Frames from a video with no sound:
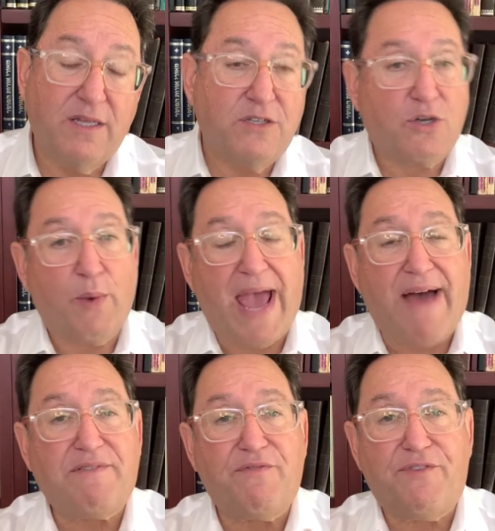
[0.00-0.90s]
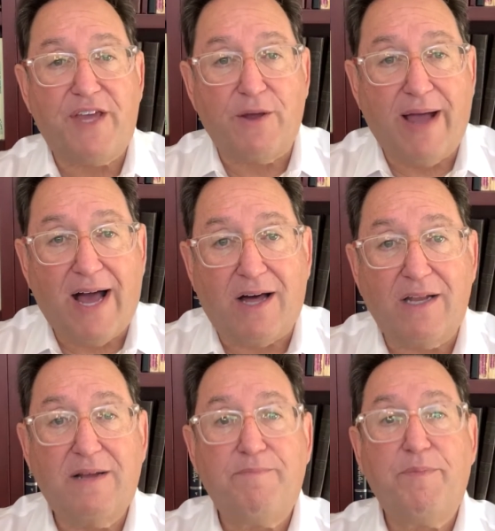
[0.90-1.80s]
So we have to figure
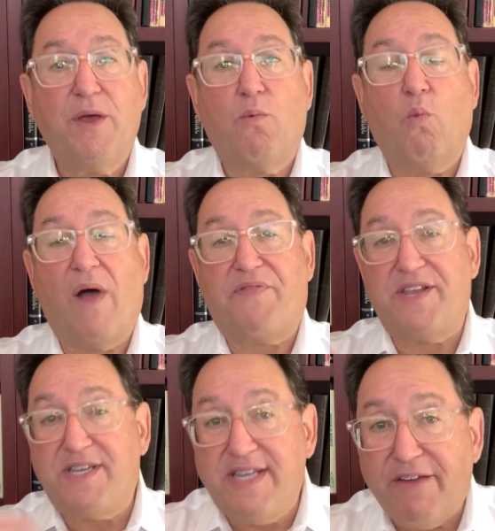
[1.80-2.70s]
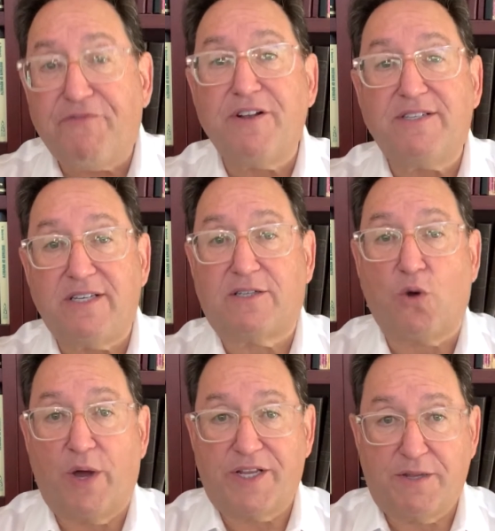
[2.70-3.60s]
out what the difference is
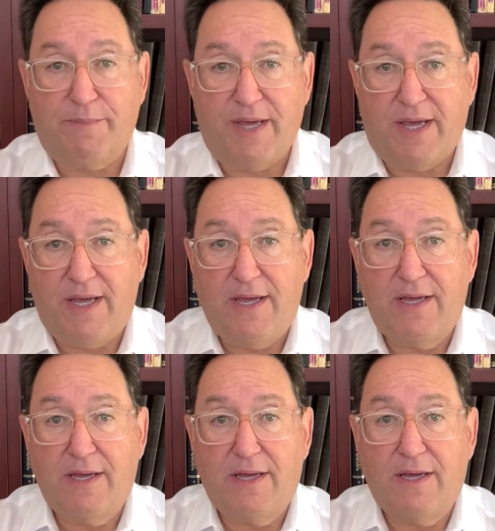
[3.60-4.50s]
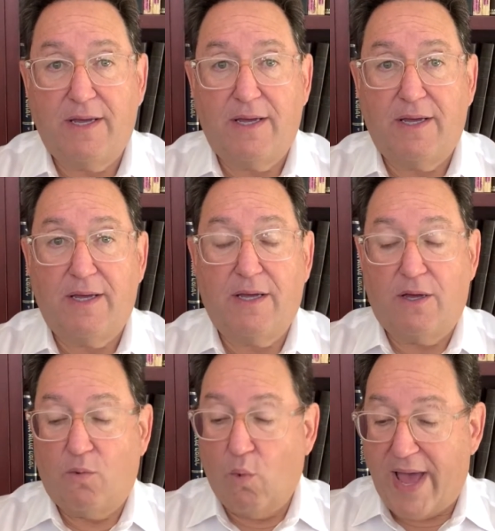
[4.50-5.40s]
going to be
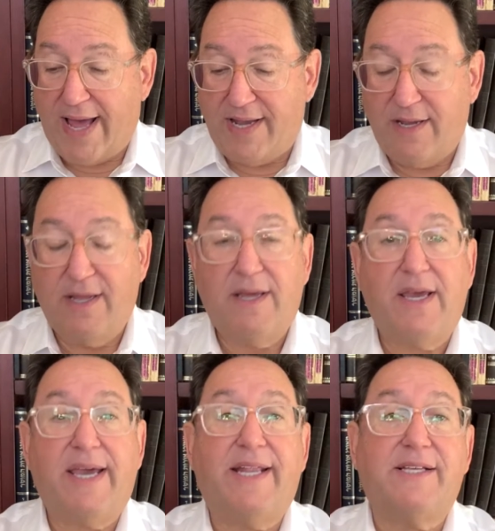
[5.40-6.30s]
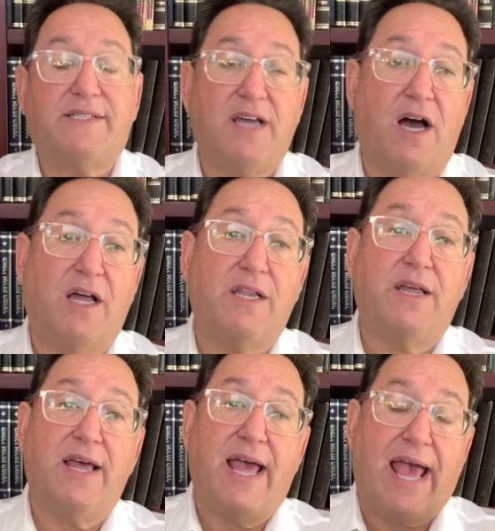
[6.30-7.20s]
when it is done
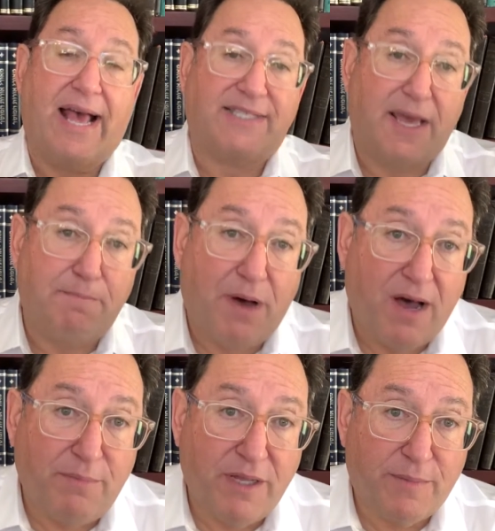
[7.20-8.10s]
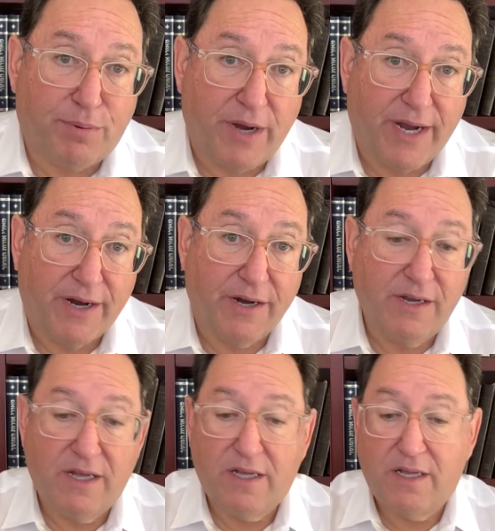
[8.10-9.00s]
as a public prayer
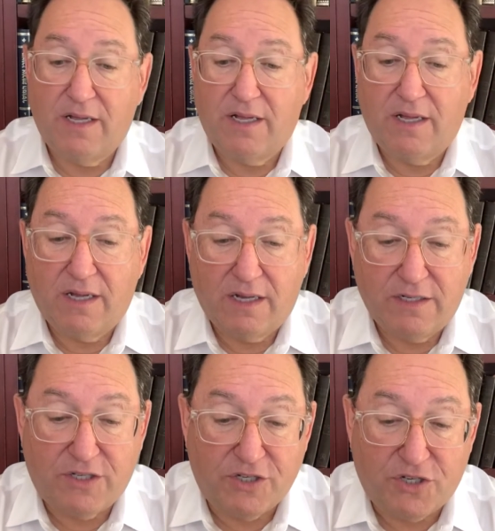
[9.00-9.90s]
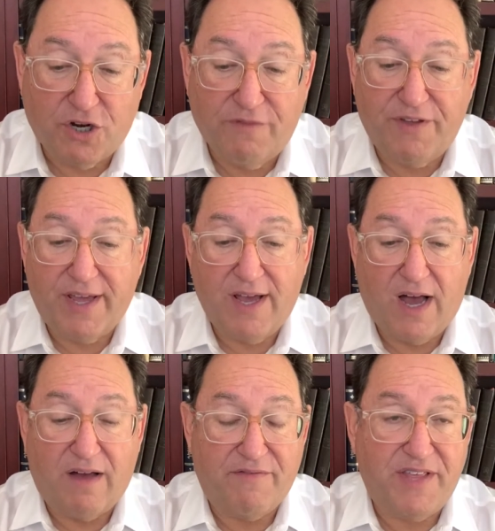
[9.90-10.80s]
deserving
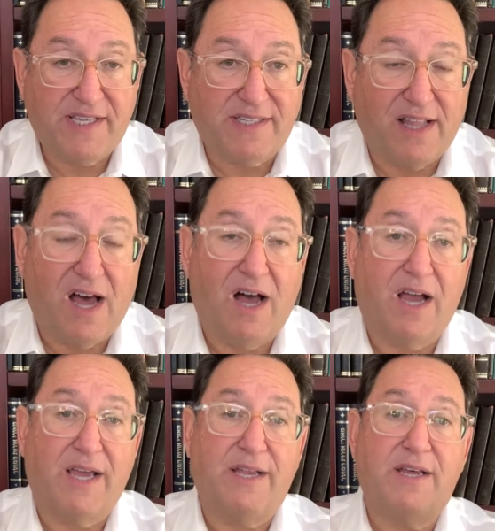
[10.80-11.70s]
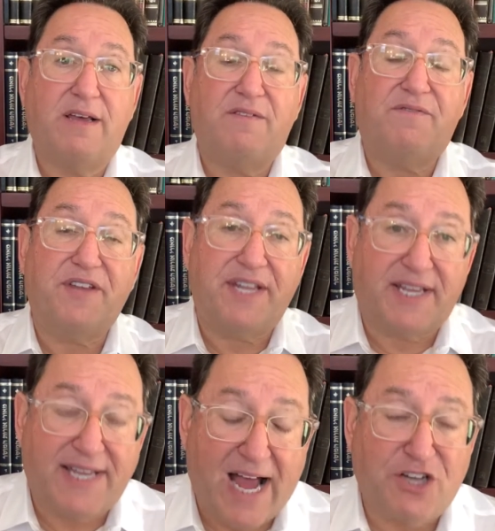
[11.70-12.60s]
of this line,
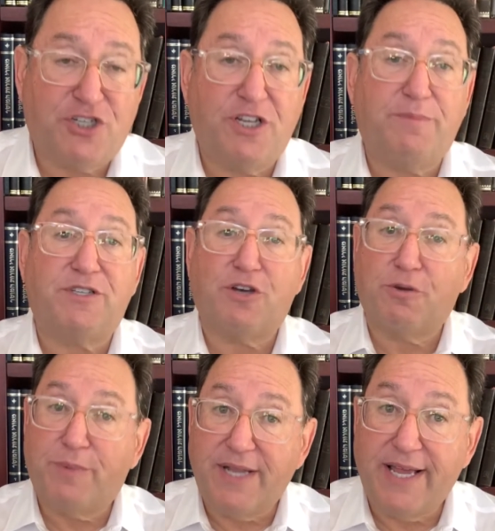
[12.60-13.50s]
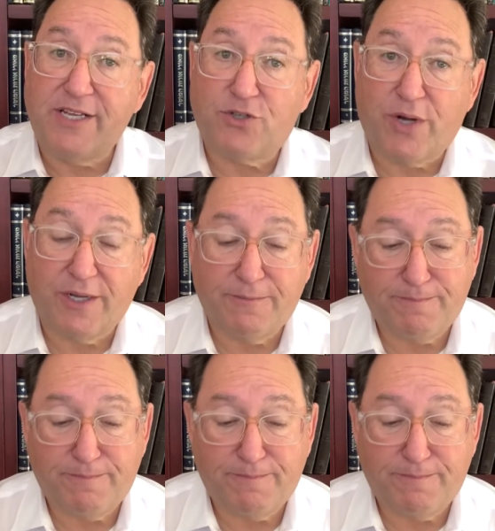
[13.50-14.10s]
Vinikdashti besoch B'nei Yisrael.